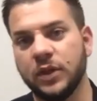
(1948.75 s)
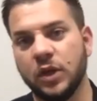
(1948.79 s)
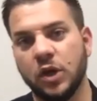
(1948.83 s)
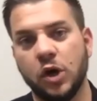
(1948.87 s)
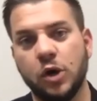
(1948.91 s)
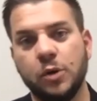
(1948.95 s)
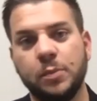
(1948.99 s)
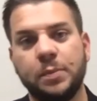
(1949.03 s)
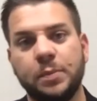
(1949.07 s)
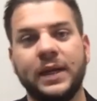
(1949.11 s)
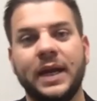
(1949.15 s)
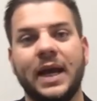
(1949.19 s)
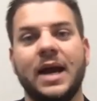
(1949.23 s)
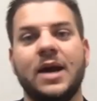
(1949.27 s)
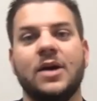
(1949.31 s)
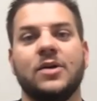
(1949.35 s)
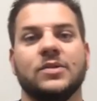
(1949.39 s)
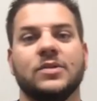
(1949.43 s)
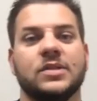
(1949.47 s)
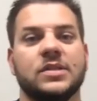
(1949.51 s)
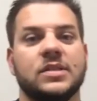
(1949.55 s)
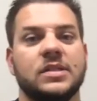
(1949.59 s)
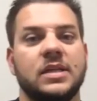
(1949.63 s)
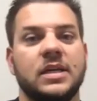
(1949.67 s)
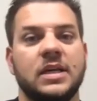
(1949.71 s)
Open
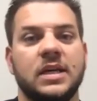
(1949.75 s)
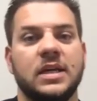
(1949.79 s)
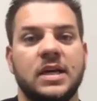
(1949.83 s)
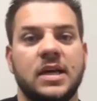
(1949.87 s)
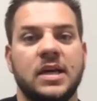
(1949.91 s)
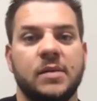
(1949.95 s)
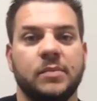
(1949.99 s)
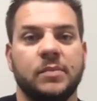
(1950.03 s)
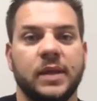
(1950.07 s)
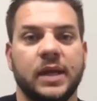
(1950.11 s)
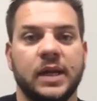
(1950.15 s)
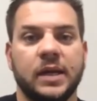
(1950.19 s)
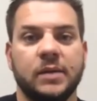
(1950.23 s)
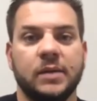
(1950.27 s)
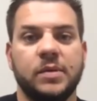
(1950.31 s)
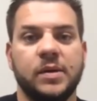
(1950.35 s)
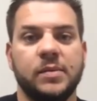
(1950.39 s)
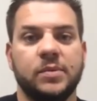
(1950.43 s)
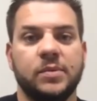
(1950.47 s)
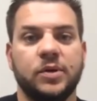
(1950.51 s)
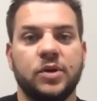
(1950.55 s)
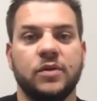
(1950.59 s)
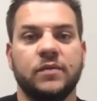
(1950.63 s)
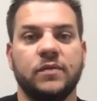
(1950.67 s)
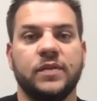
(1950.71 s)
house, letting
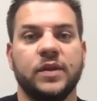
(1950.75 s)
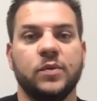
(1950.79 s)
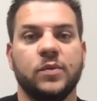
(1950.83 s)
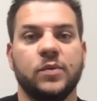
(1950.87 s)
people know if they